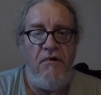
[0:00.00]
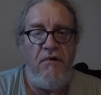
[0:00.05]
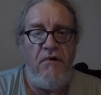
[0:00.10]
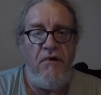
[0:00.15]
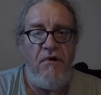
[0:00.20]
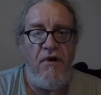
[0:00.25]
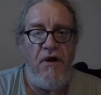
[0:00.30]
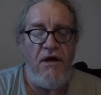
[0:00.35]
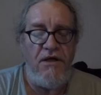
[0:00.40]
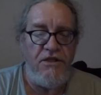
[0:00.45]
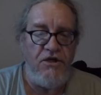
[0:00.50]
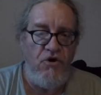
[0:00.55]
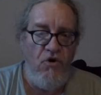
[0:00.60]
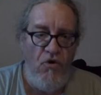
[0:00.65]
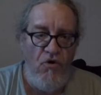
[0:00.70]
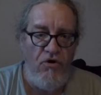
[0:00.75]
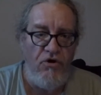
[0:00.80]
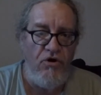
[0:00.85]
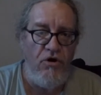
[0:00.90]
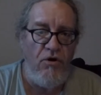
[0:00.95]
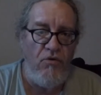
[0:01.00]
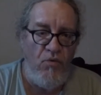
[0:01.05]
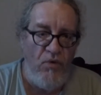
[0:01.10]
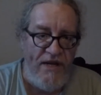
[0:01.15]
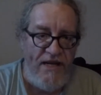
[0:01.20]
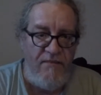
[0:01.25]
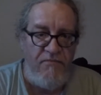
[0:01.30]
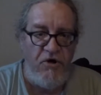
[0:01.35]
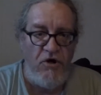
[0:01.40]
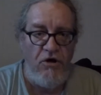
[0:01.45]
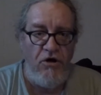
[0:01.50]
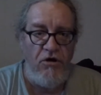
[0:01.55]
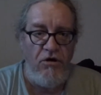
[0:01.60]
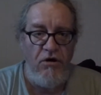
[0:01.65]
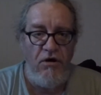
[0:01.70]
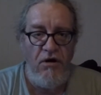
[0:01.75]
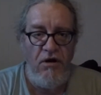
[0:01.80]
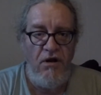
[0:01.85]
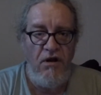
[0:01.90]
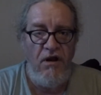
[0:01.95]
on the corner of Weber
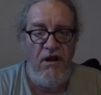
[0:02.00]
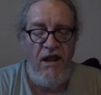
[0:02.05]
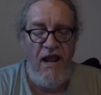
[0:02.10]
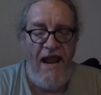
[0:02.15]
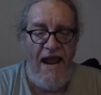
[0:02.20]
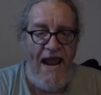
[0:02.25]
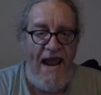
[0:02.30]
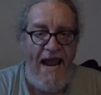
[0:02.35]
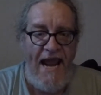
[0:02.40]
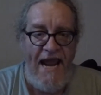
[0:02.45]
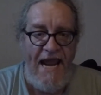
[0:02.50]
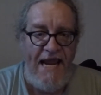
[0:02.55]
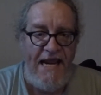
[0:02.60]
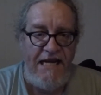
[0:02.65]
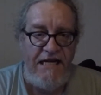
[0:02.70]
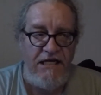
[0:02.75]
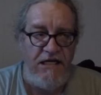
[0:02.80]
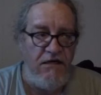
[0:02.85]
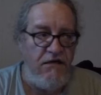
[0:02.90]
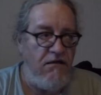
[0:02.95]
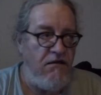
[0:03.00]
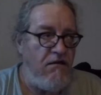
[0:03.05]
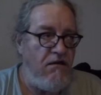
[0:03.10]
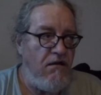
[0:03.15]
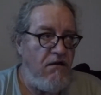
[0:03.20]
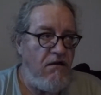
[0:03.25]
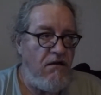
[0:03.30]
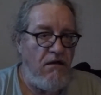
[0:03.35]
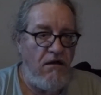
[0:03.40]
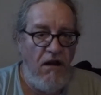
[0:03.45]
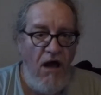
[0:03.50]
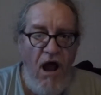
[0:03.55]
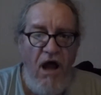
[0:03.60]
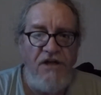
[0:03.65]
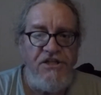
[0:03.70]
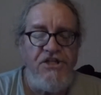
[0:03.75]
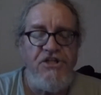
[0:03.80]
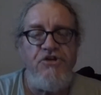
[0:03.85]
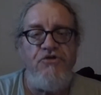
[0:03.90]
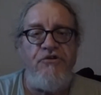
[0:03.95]
and
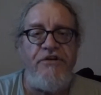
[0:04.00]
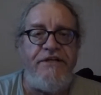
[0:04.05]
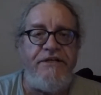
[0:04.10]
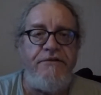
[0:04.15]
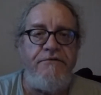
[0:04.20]
Lodge Street,